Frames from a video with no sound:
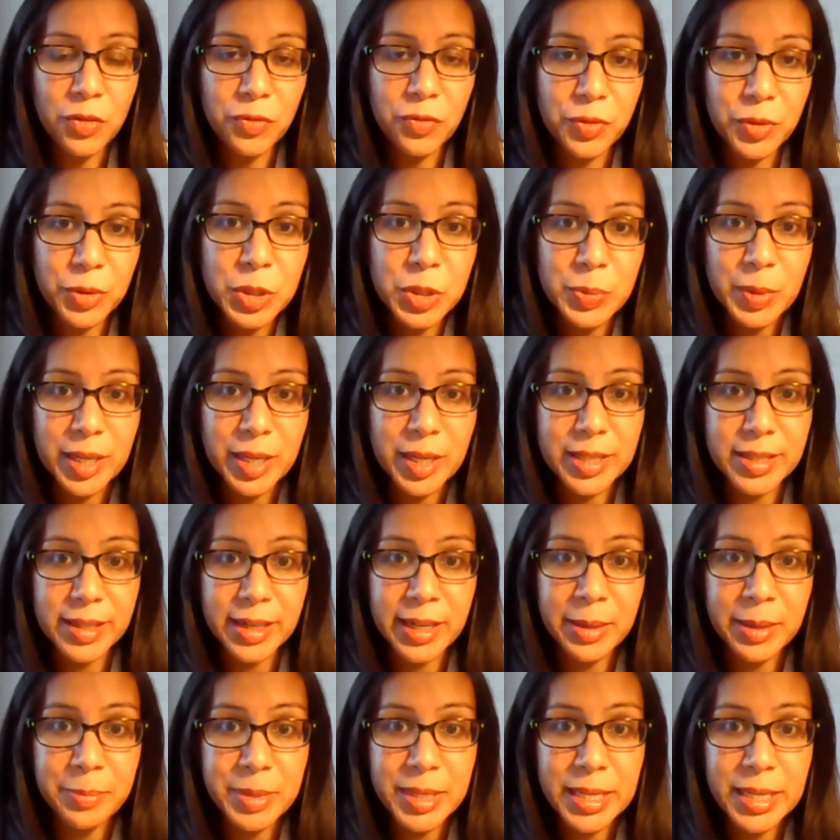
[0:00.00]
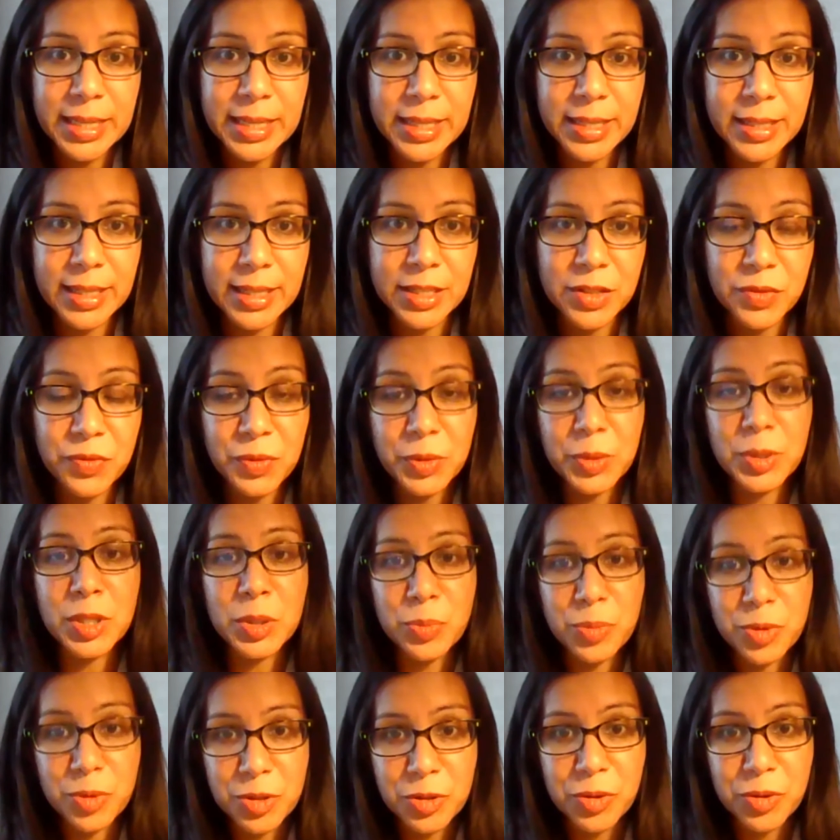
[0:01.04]
Food Smart is a company that does food
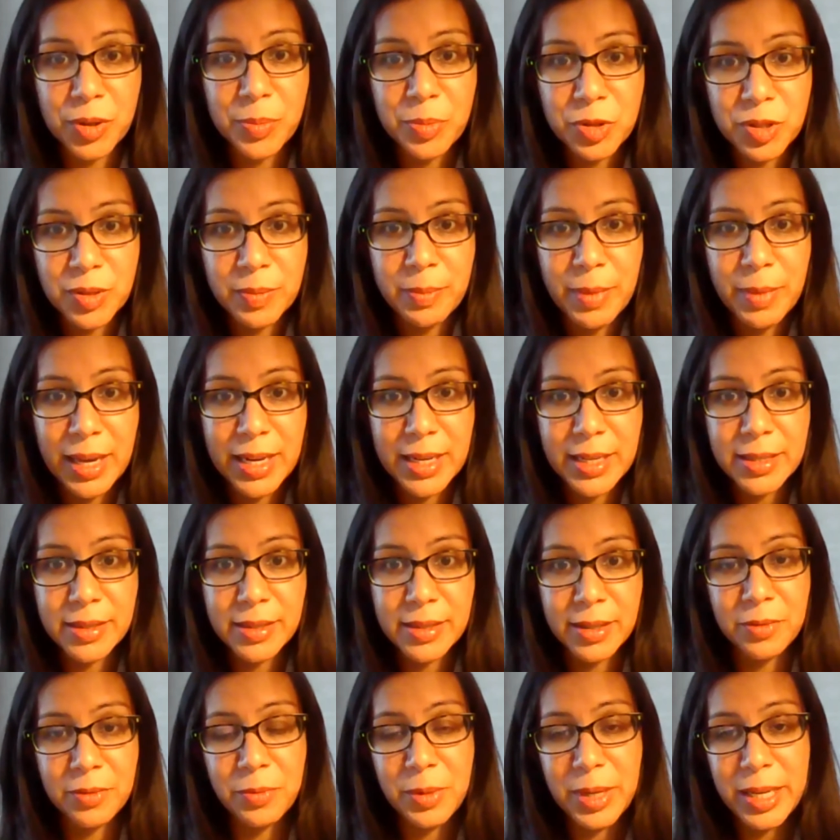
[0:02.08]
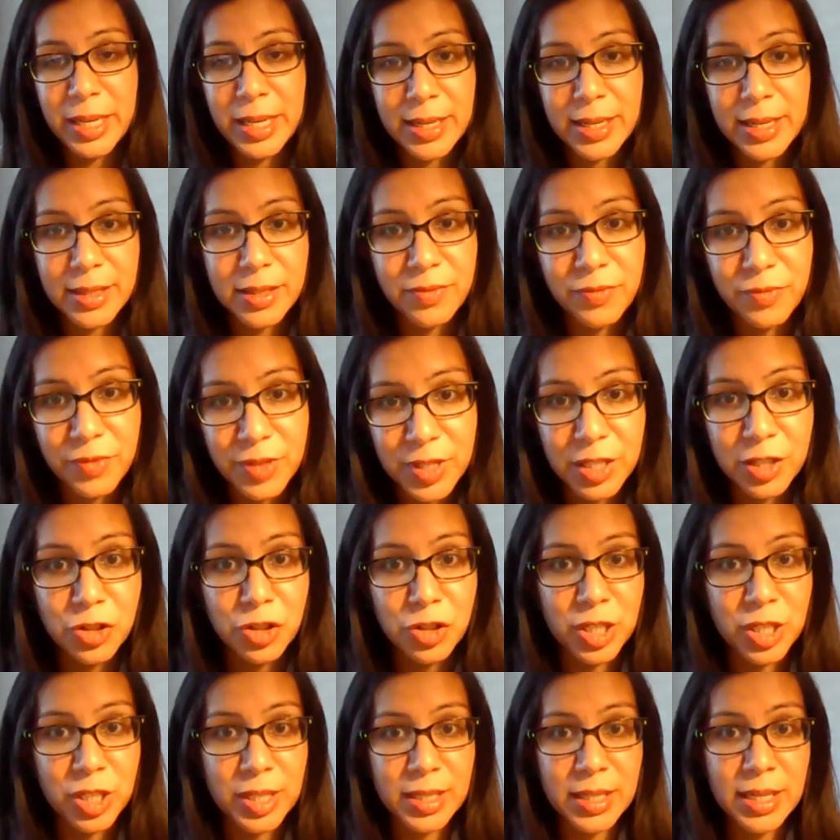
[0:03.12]
as prescription medicine. We as
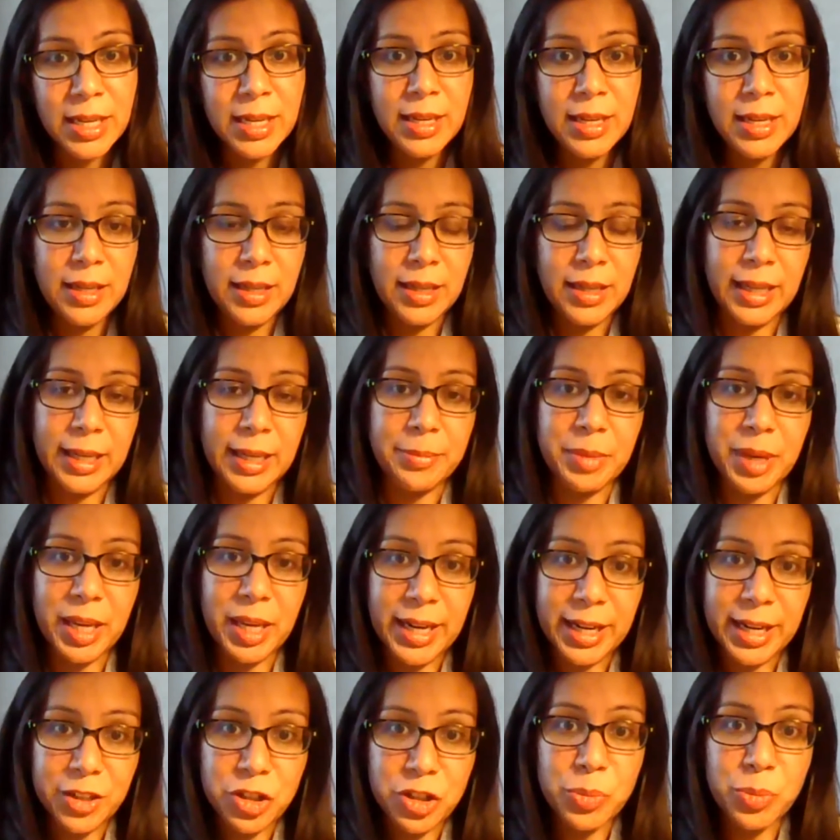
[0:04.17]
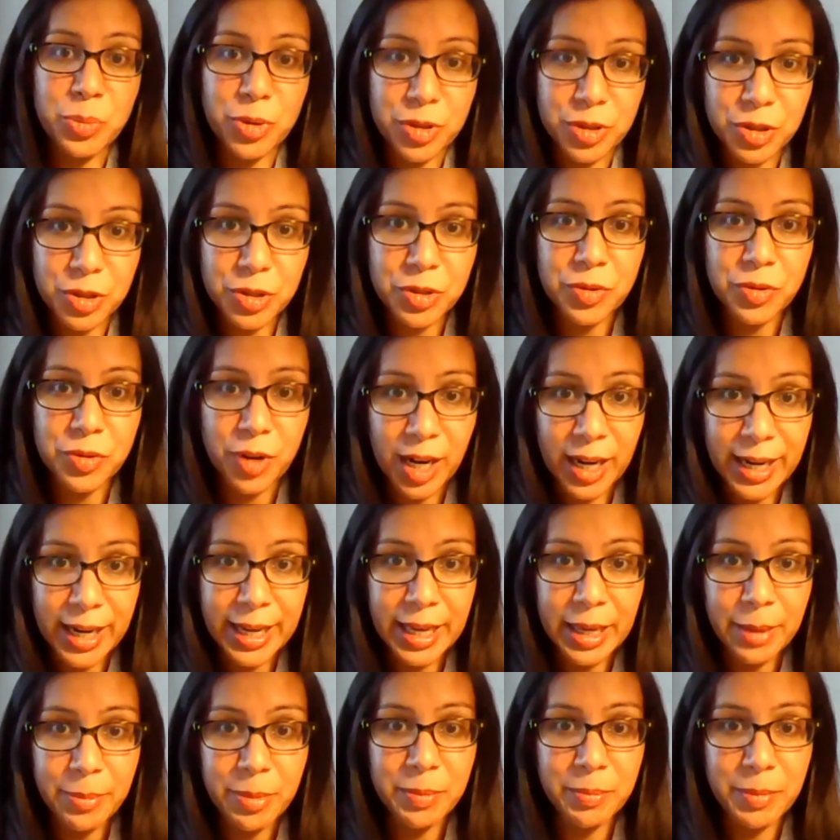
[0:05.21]
physicians can actually
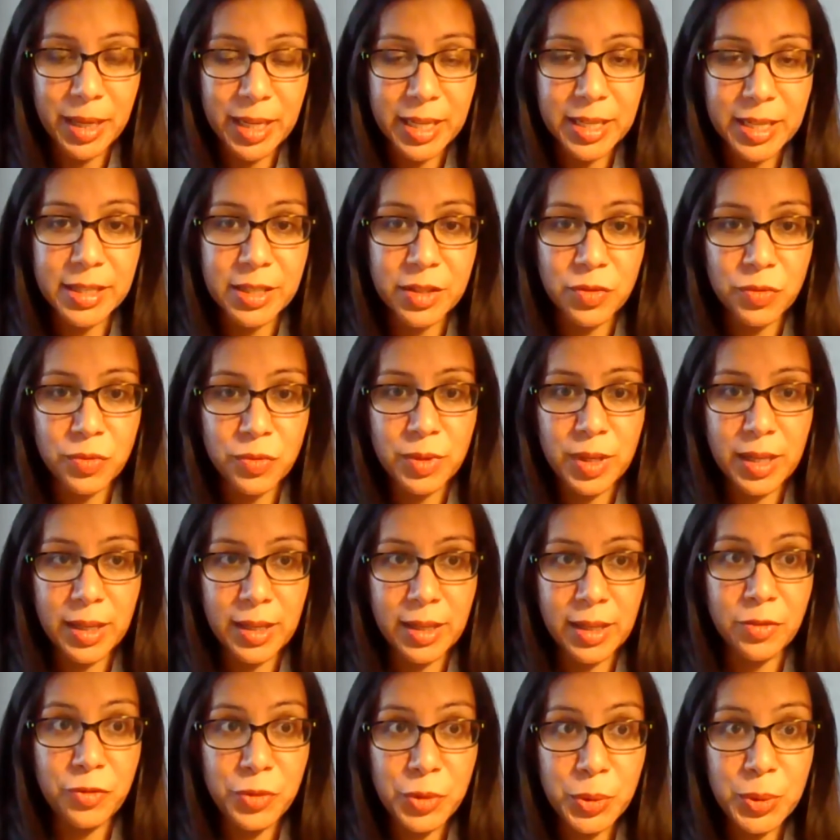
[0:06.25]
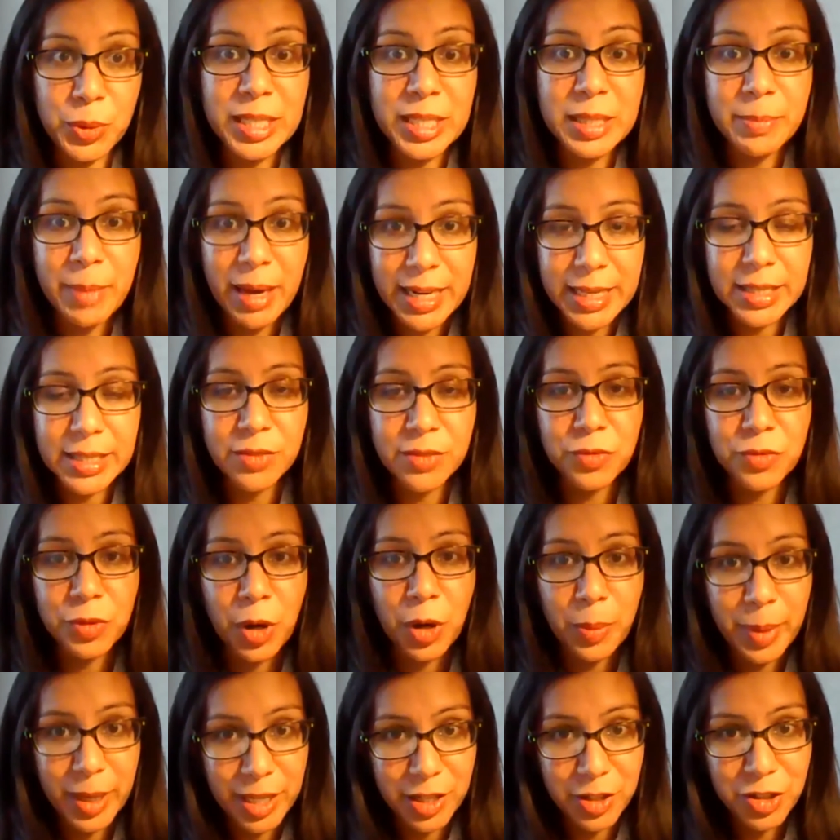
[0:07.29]
prescribe medicine, food as medicine for
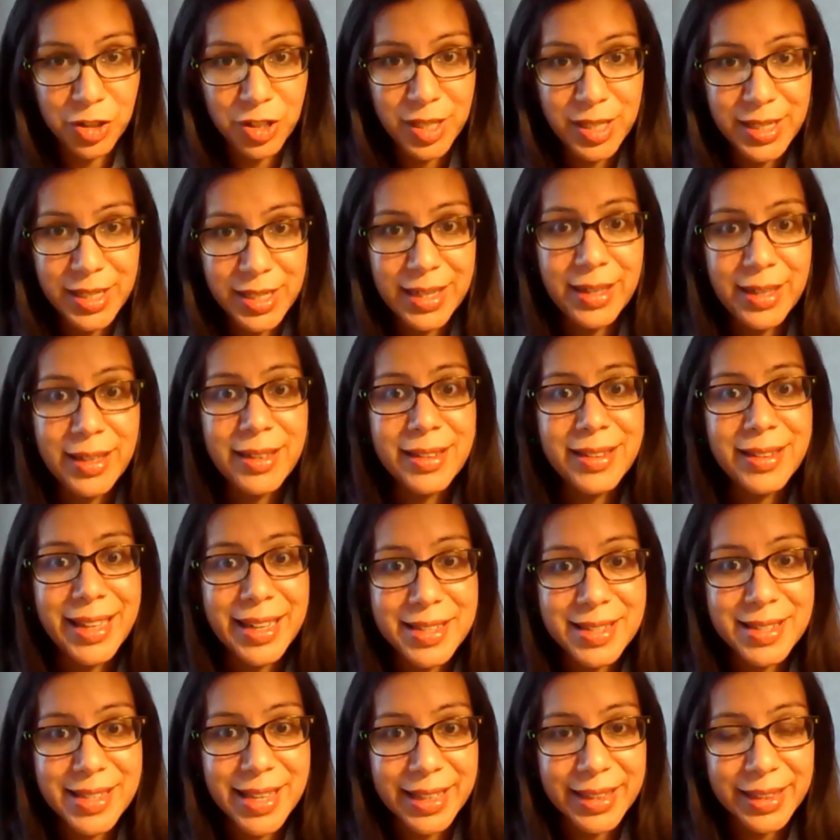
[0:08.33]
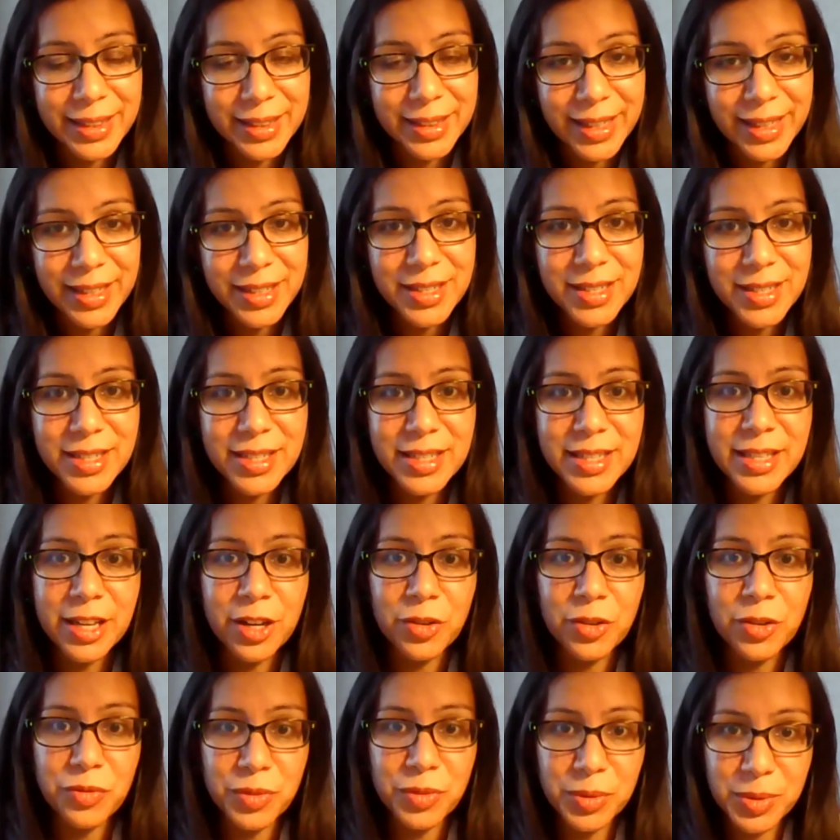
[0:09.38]
our patient that is then linked to
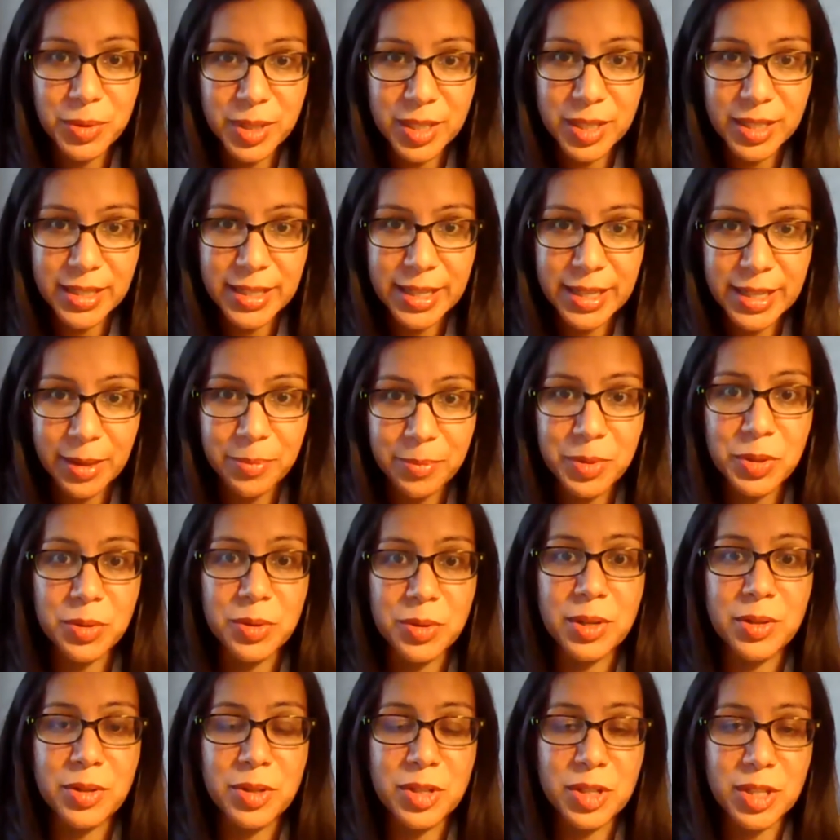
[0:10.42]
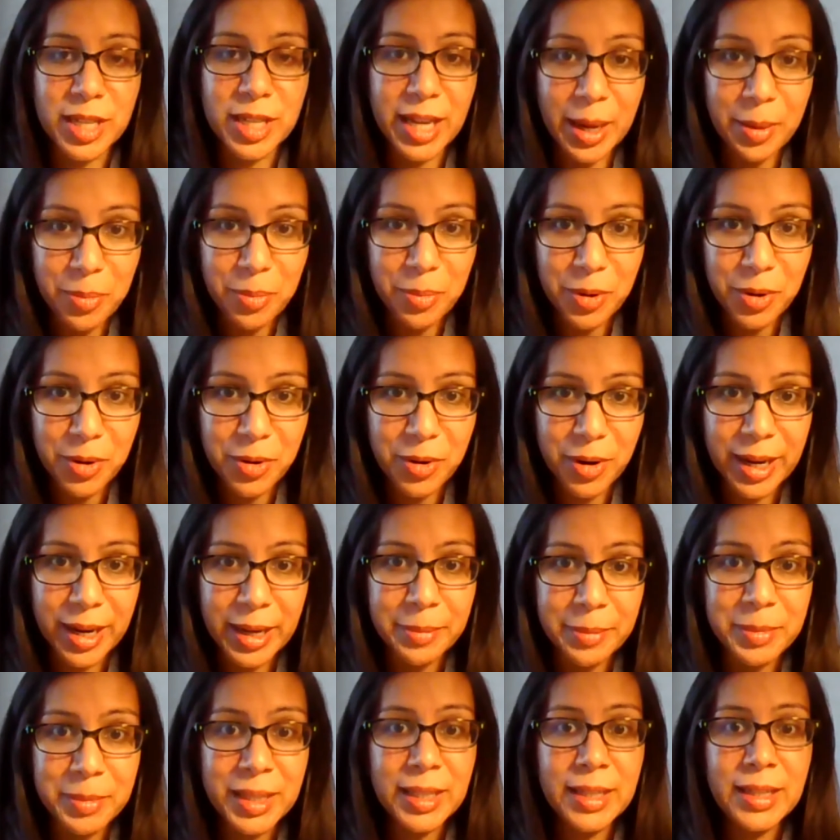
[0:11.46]
their food stamps or their SNAP
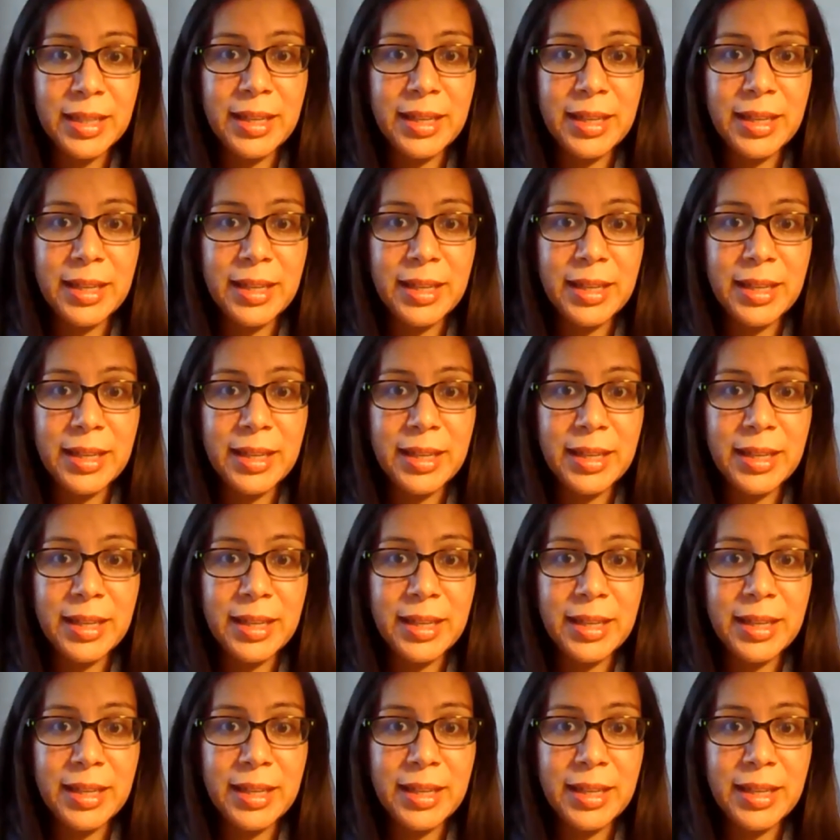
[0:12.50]
program.